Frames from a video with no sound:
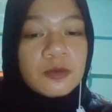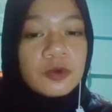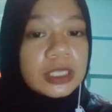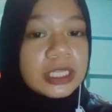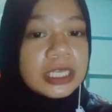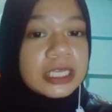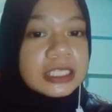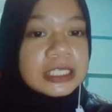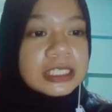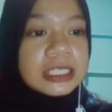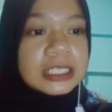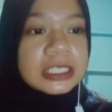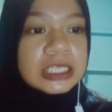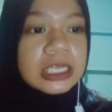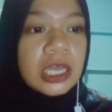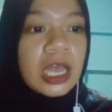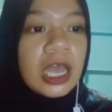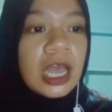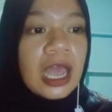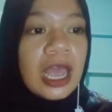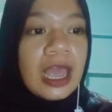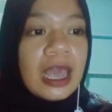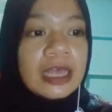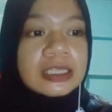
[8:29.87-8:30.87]

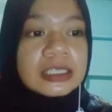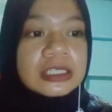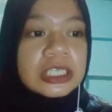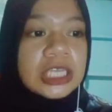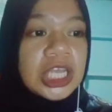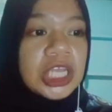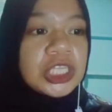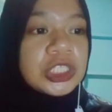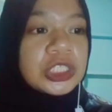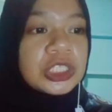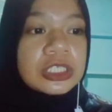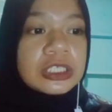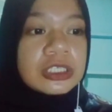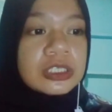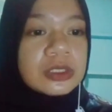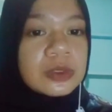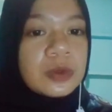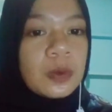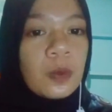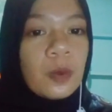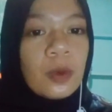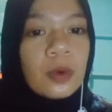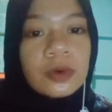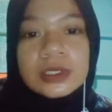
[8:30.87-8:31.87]
stimulated and
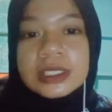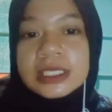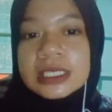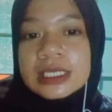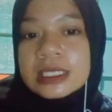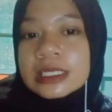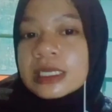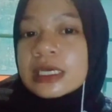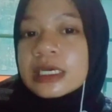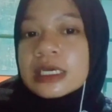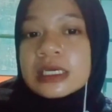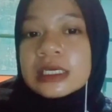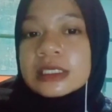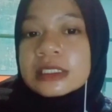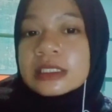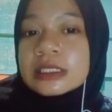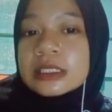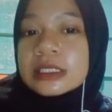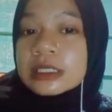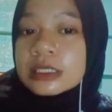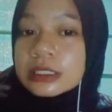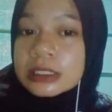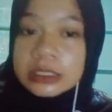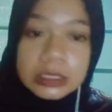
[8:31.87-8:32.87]
engaged throughout
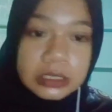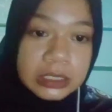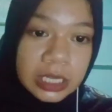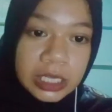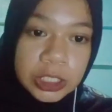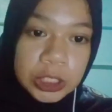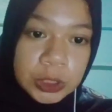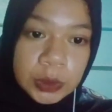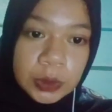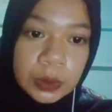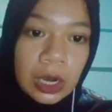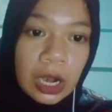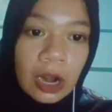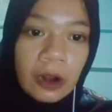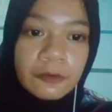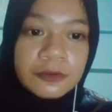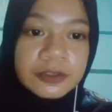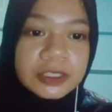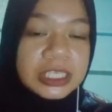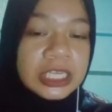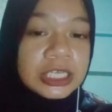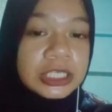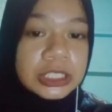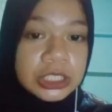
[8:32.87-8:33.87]
the
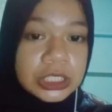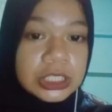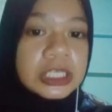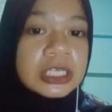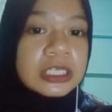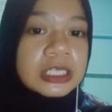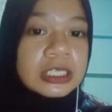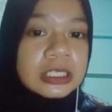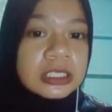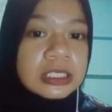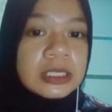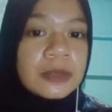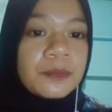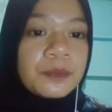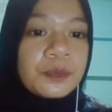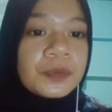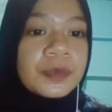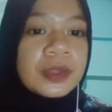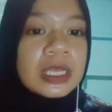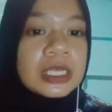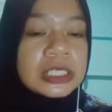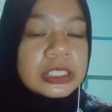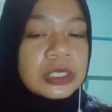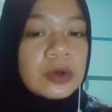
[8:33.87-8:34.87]
tenure of their
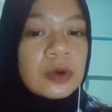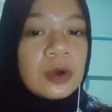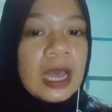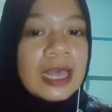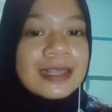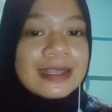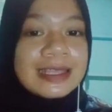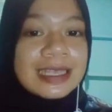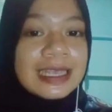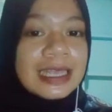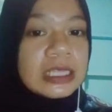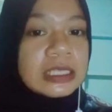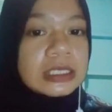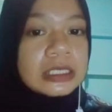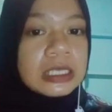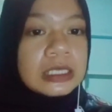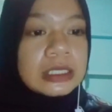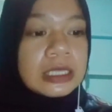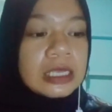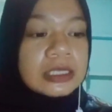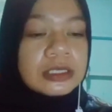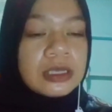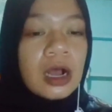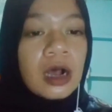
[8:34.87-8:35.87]
studies. So I
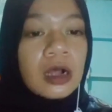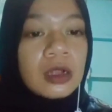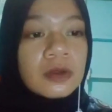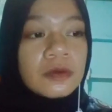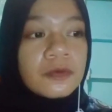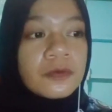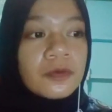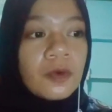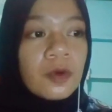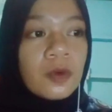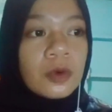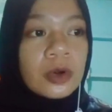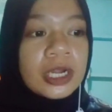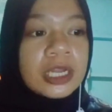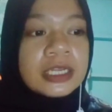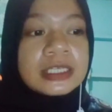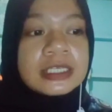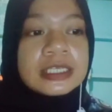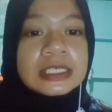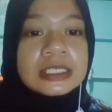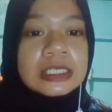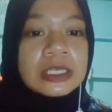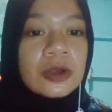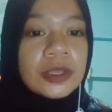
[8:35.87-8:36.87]
think that's all
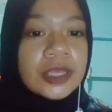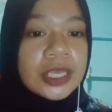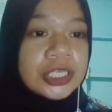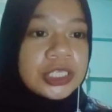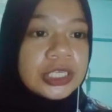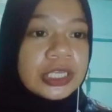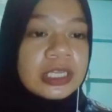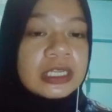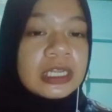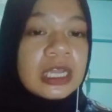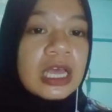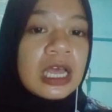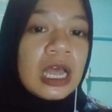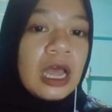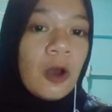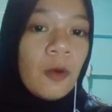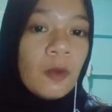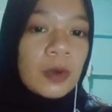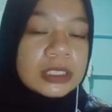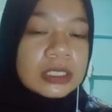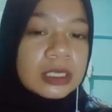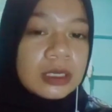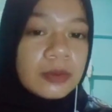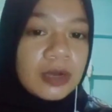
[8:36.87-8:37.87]
for this
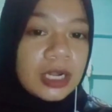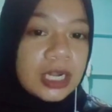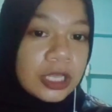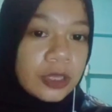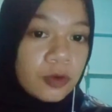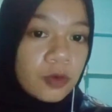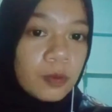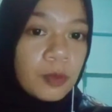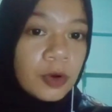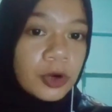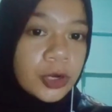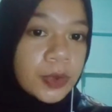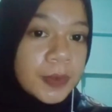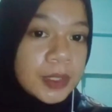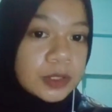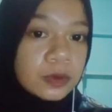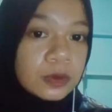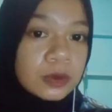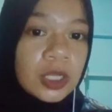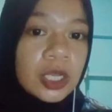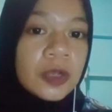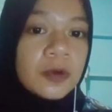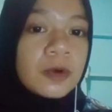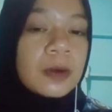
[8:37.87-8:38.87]
occasion.
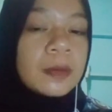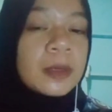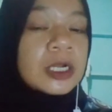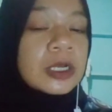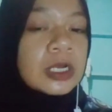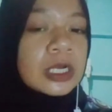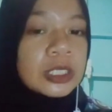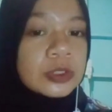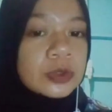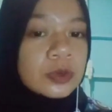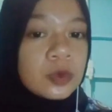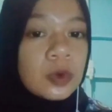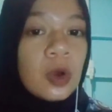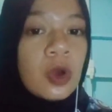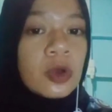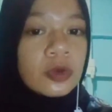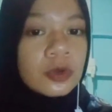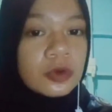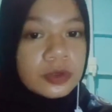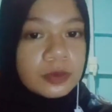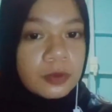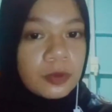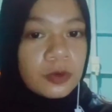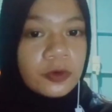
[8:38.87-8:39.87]
Wassalamualaikum warahmatullahi
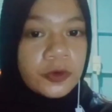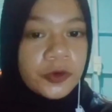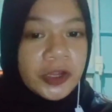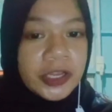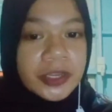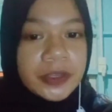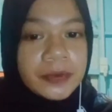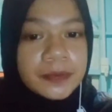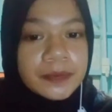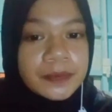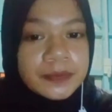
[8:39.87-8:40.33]
wabarakatuh. Good